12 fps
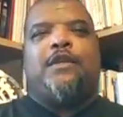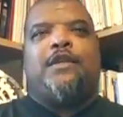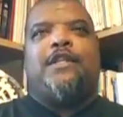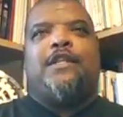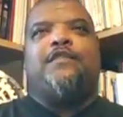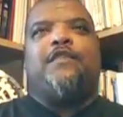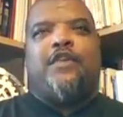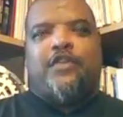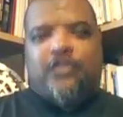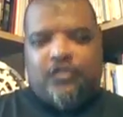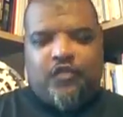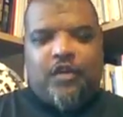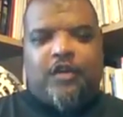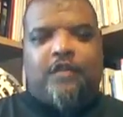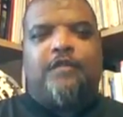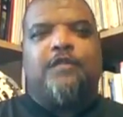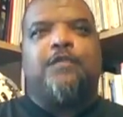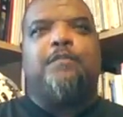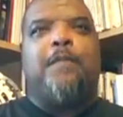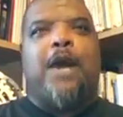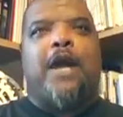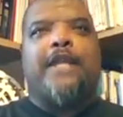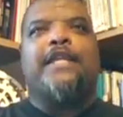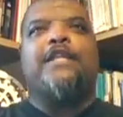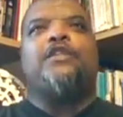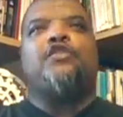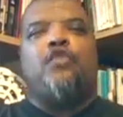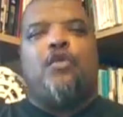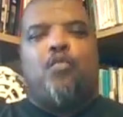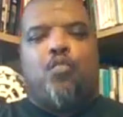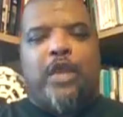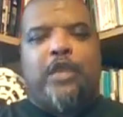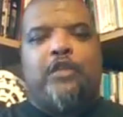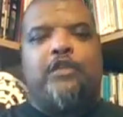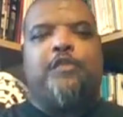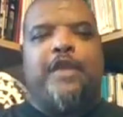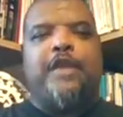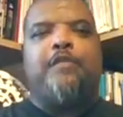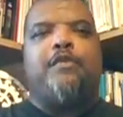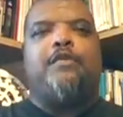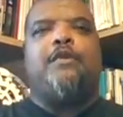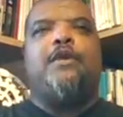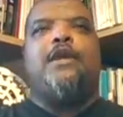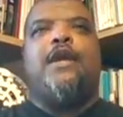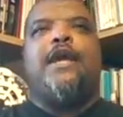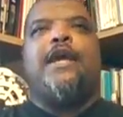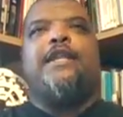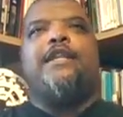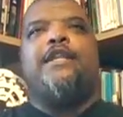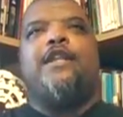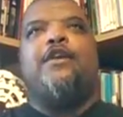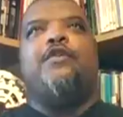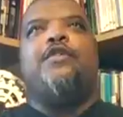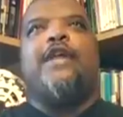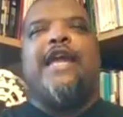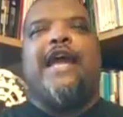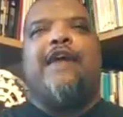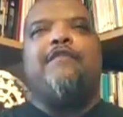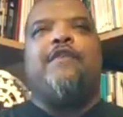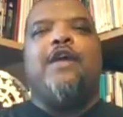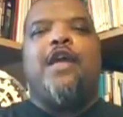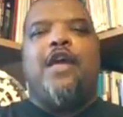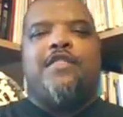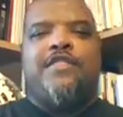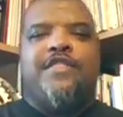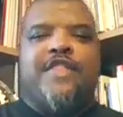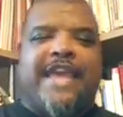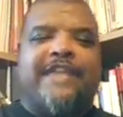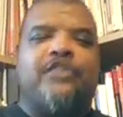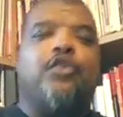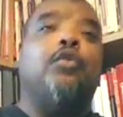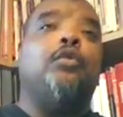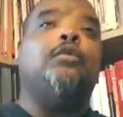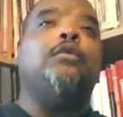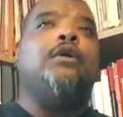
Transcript: They're very strong-minded, strong-willed people, and you know, they have their tool